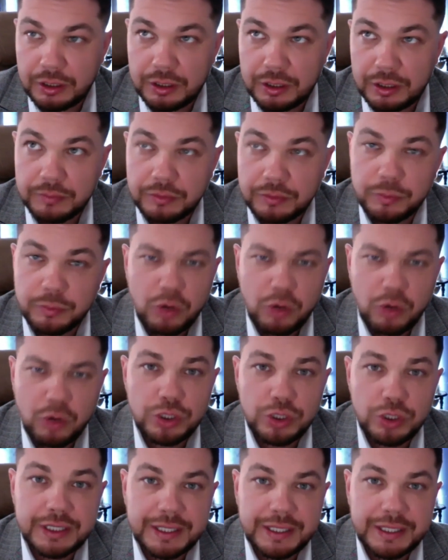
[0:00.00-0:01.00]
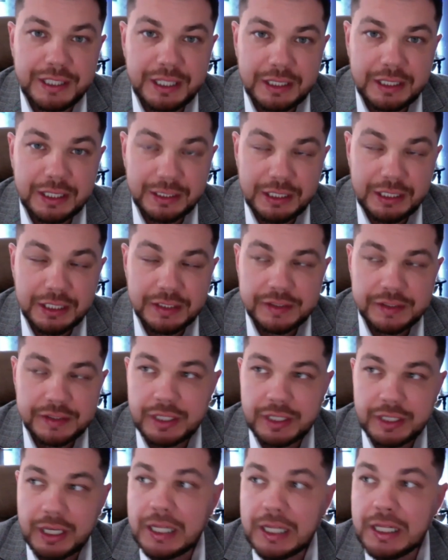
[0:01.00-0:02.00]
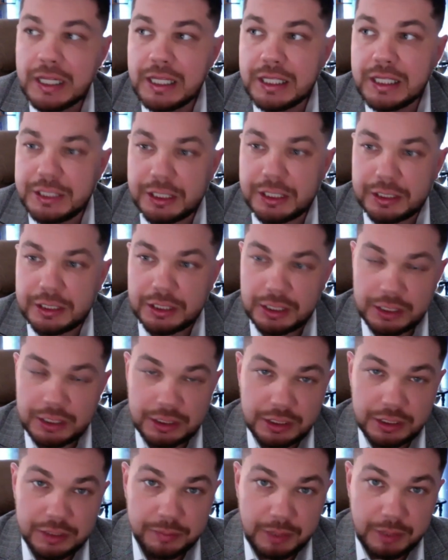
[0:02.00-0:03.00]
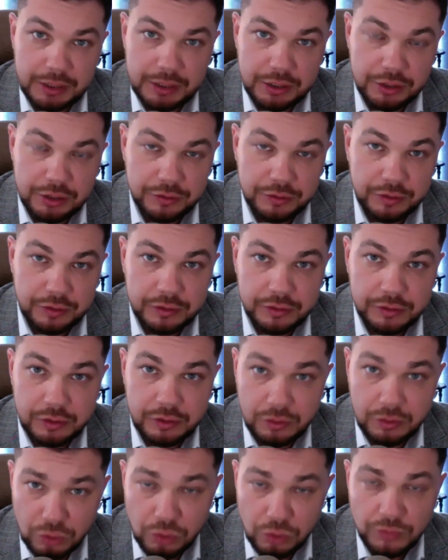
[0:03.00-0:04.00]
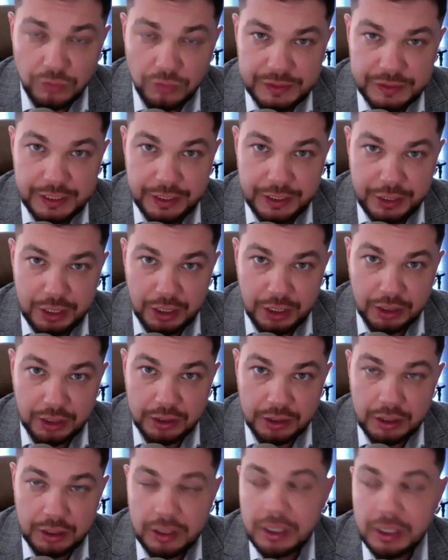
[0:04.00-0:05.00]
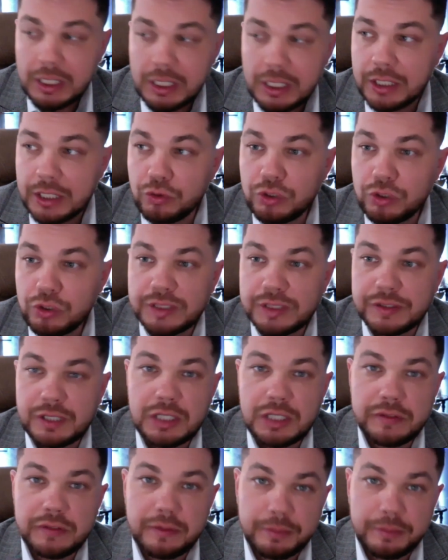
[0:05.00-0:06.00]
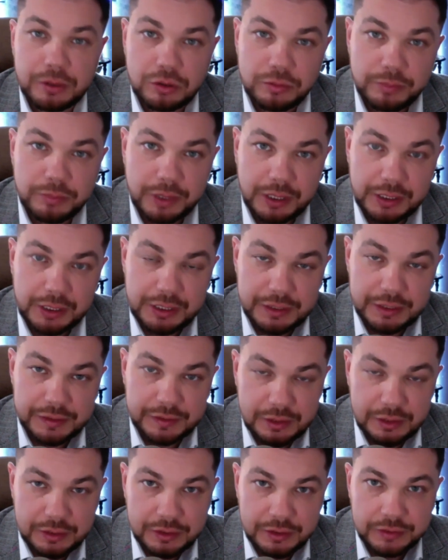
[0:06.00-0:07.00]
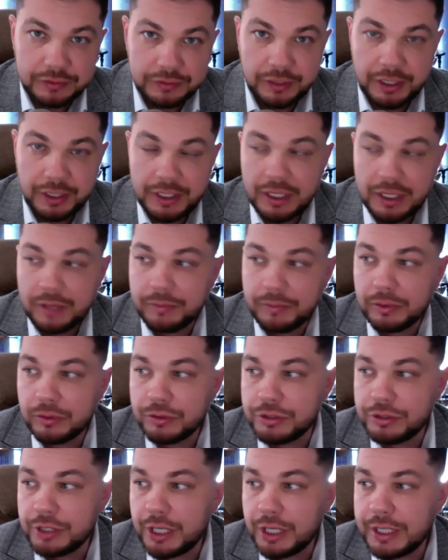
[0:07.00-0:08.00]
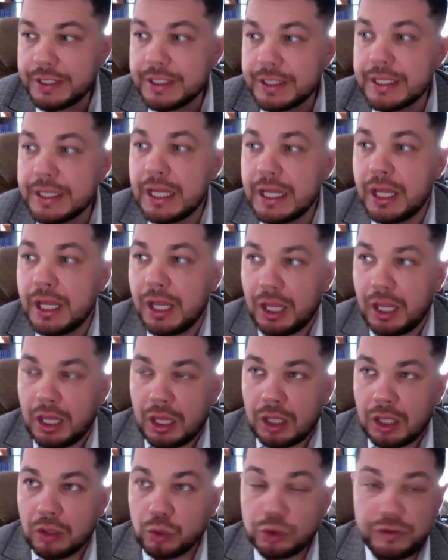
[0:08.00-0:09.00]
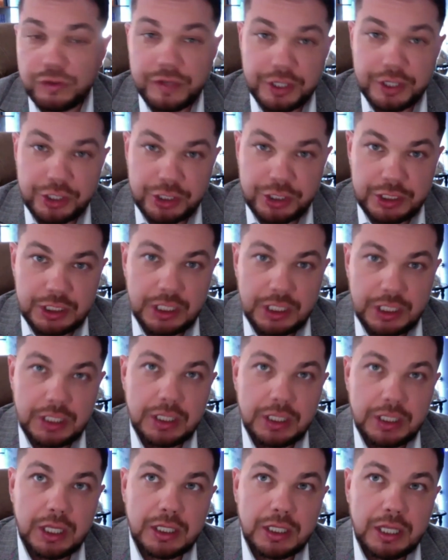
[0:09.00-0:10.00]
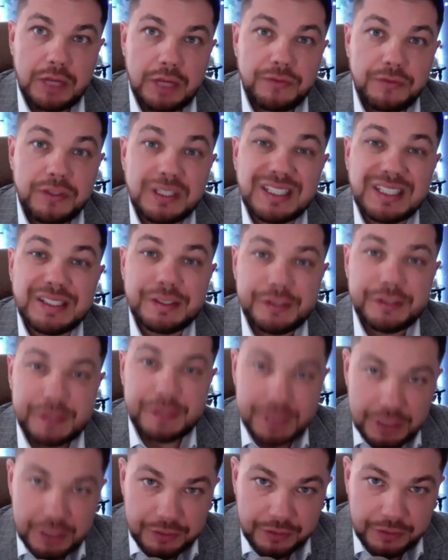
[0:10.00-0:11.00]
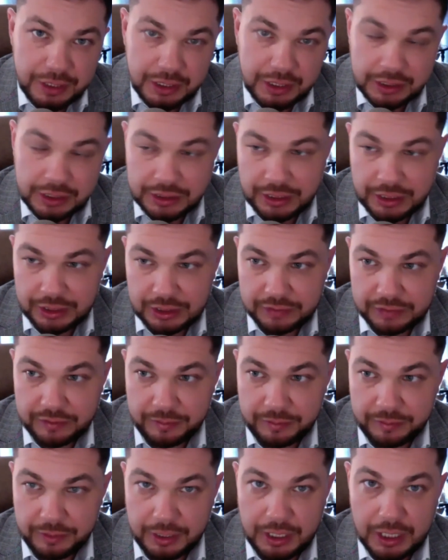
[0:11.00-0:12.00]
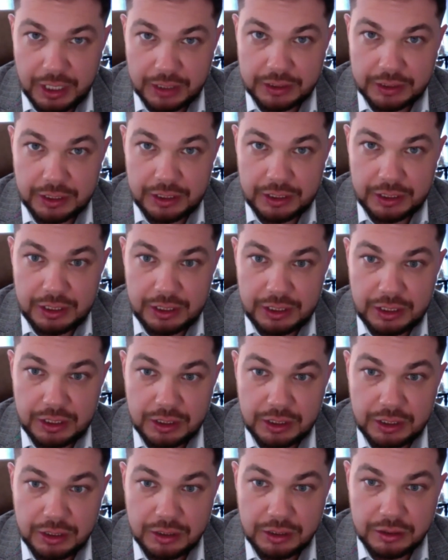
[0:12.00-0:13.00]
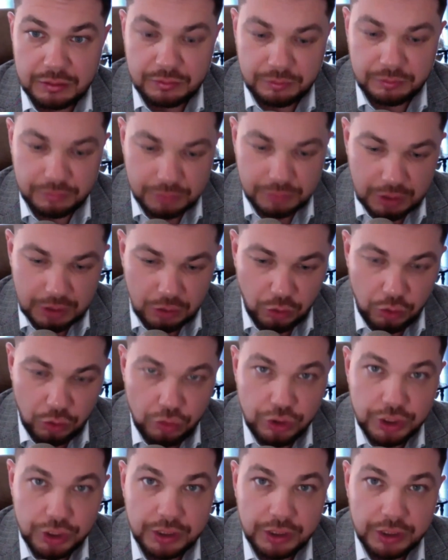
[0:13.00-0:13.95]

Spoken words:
for example, political officials' terms of office coming to an end, and then you have to go through all the negotiations and approval rounds again, and approval of funding, etc.